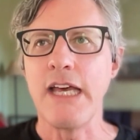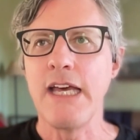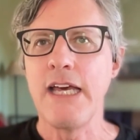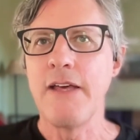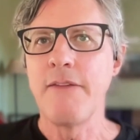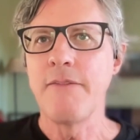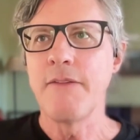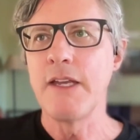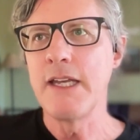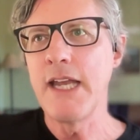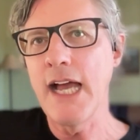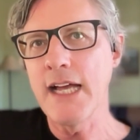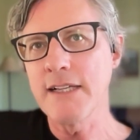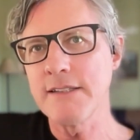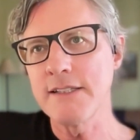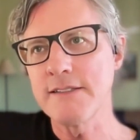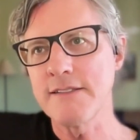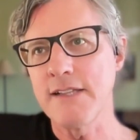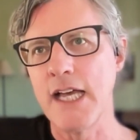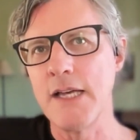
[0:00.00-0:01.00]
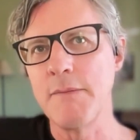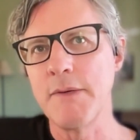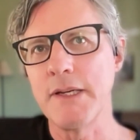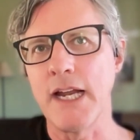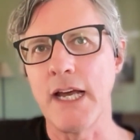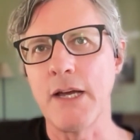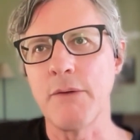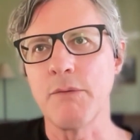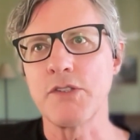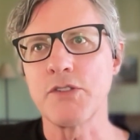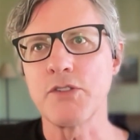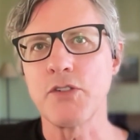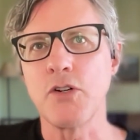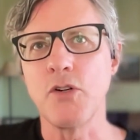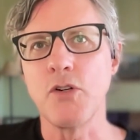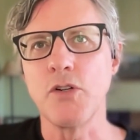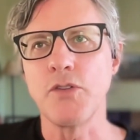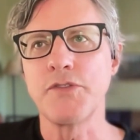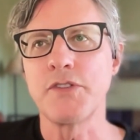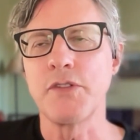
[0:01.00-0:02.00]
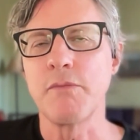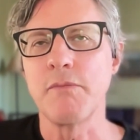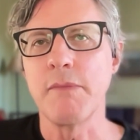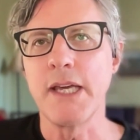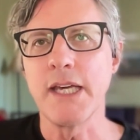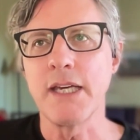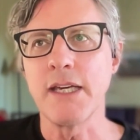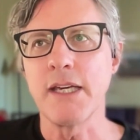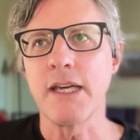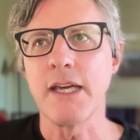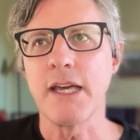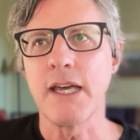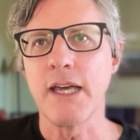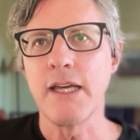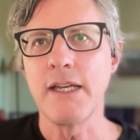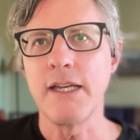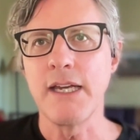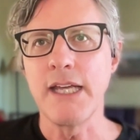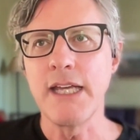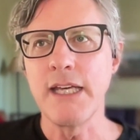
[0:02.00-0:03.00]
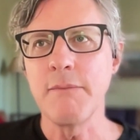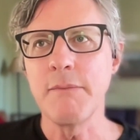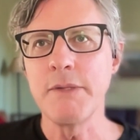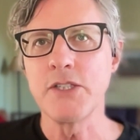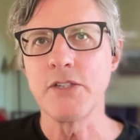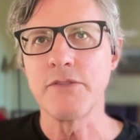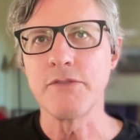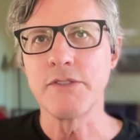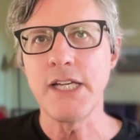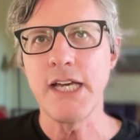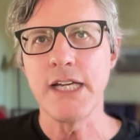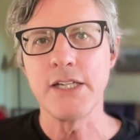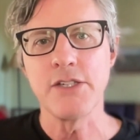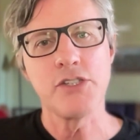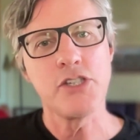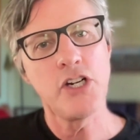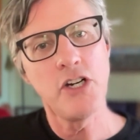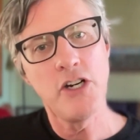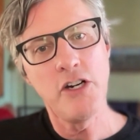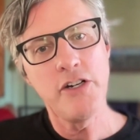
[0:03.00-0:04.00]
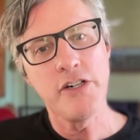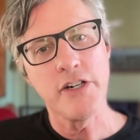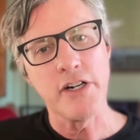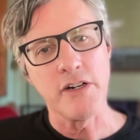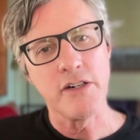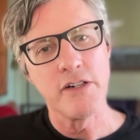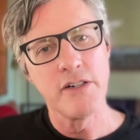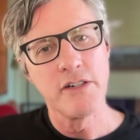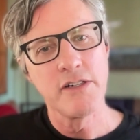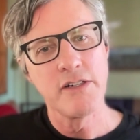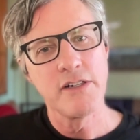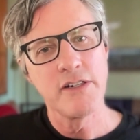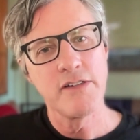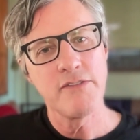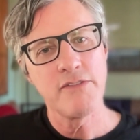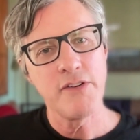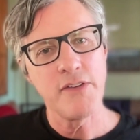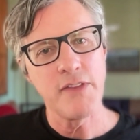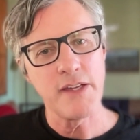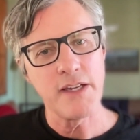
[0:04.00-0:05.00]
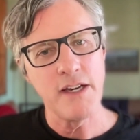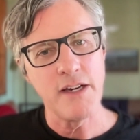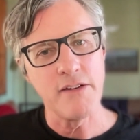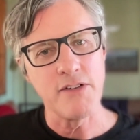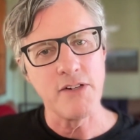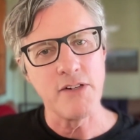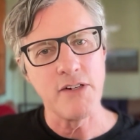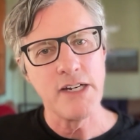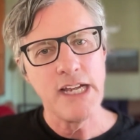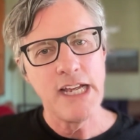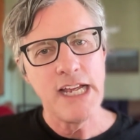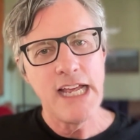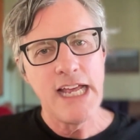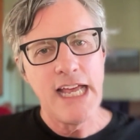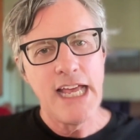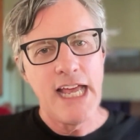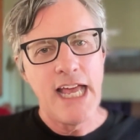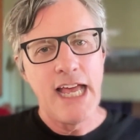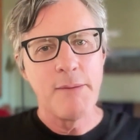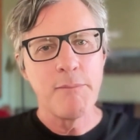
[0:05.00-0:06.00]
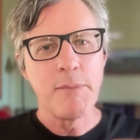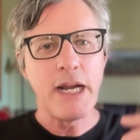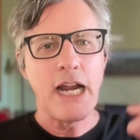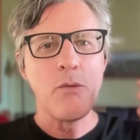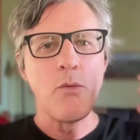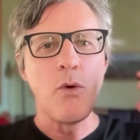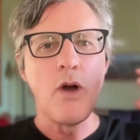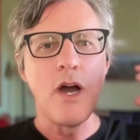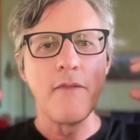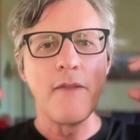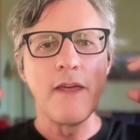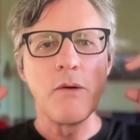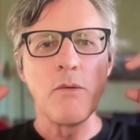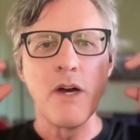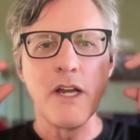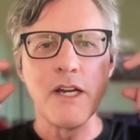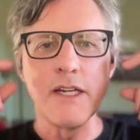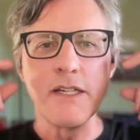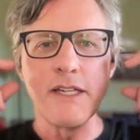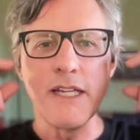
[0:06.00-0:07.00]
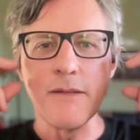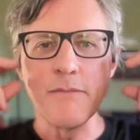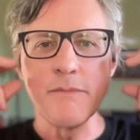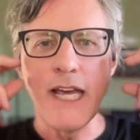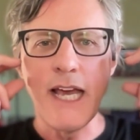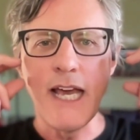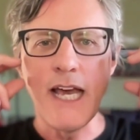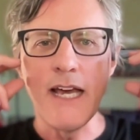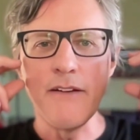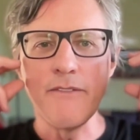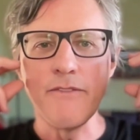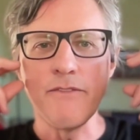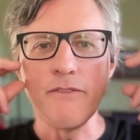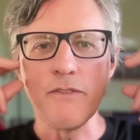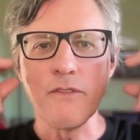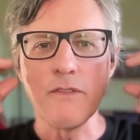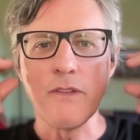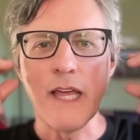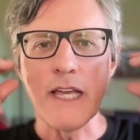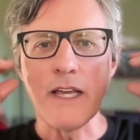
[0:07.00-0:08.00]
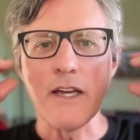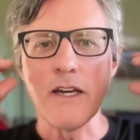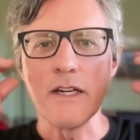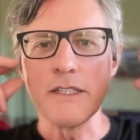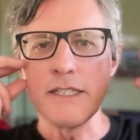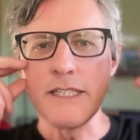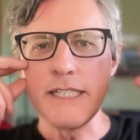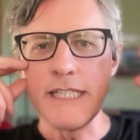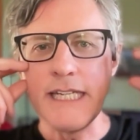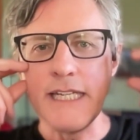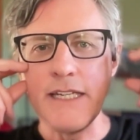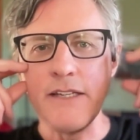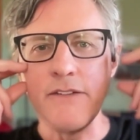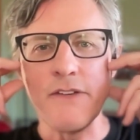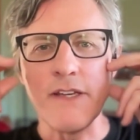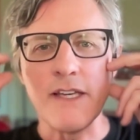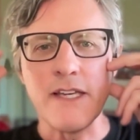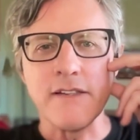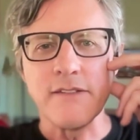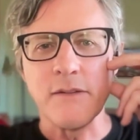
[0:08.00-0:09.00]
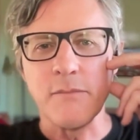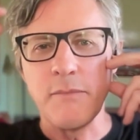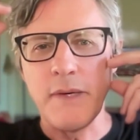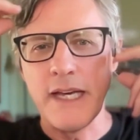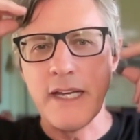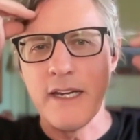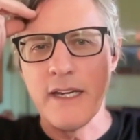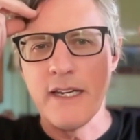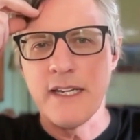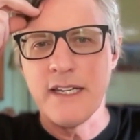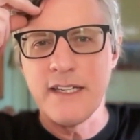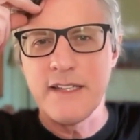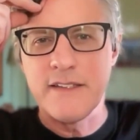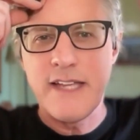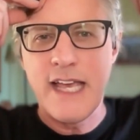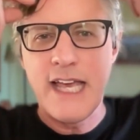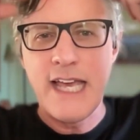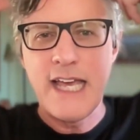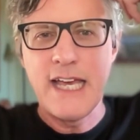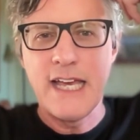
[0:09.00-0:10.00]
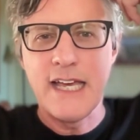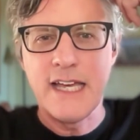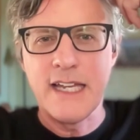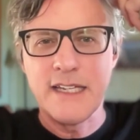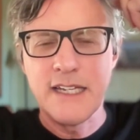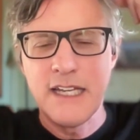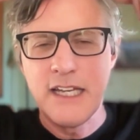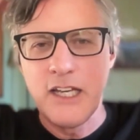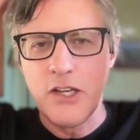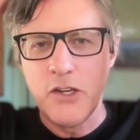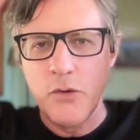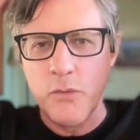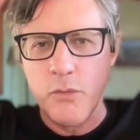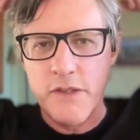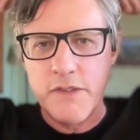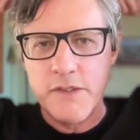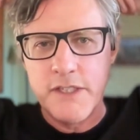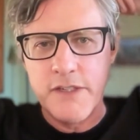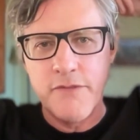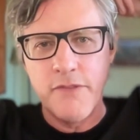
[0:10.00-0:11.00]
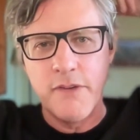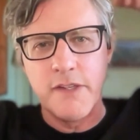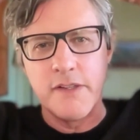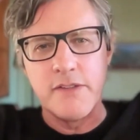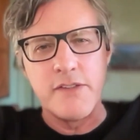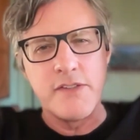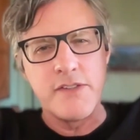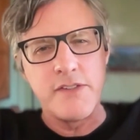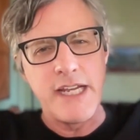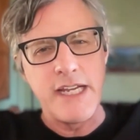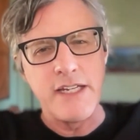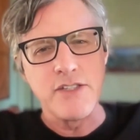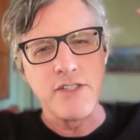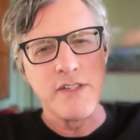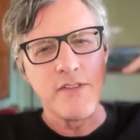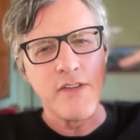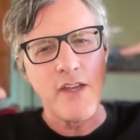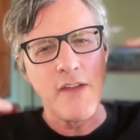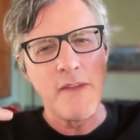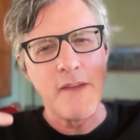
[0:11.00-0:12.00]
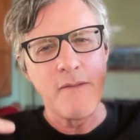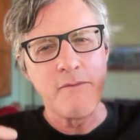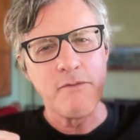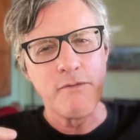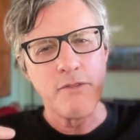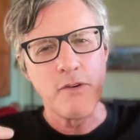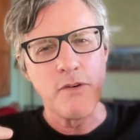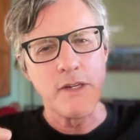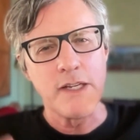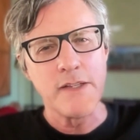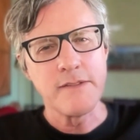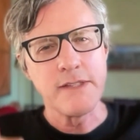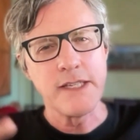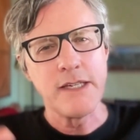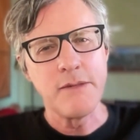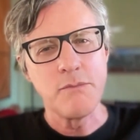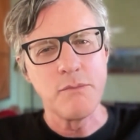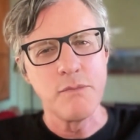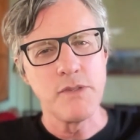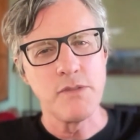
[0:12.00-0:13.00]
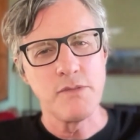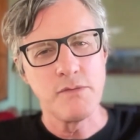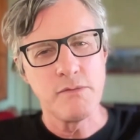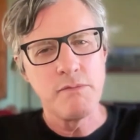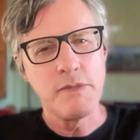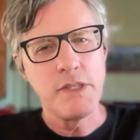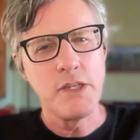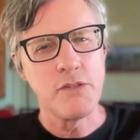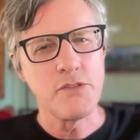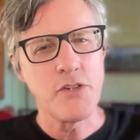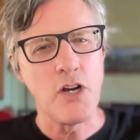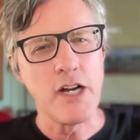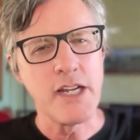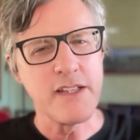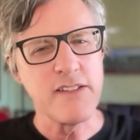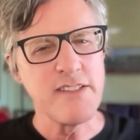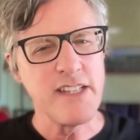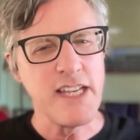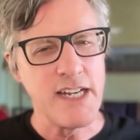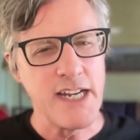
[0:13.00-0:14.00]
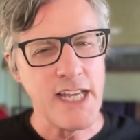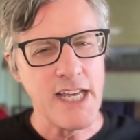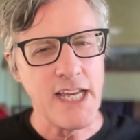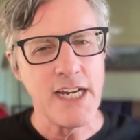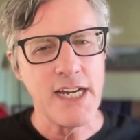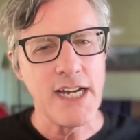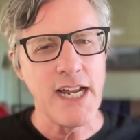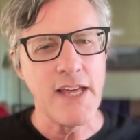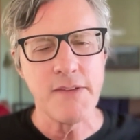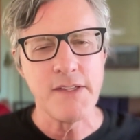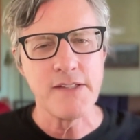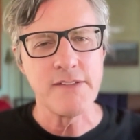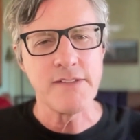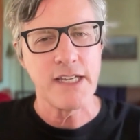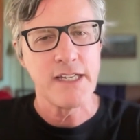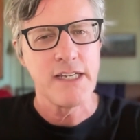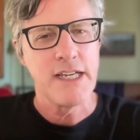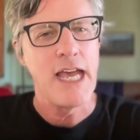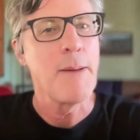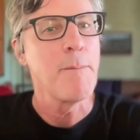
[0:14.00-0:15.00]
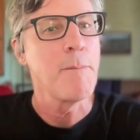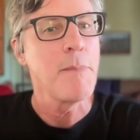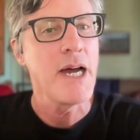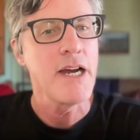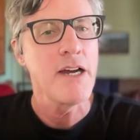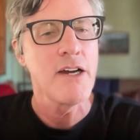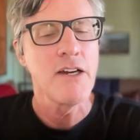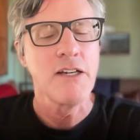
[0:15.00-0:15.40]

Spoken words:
the next assignment, I was told to make an image of Ted Turner for the cover, but they wanted him to have like TVs embedded in his head with different stations on them, because he was, starting CNN and had this like empire.